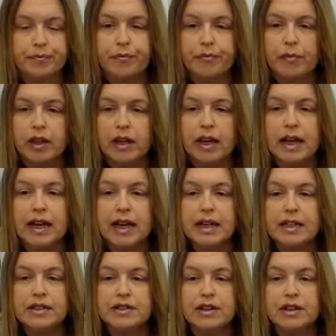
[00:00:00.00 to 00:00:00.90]

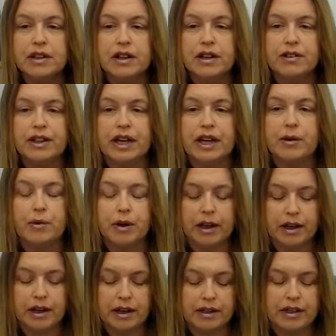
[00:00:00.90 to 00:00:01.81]
and
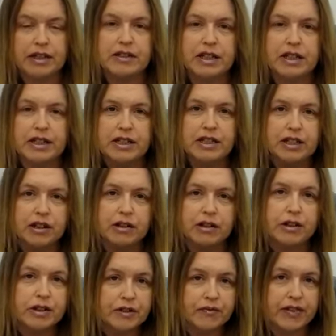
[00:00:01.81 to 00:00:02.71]
this is
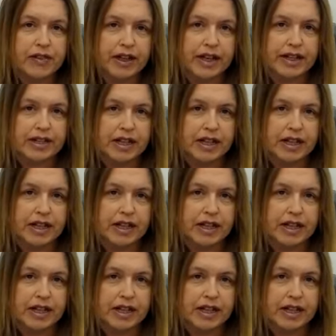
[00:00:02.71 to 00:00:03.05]
including VAT,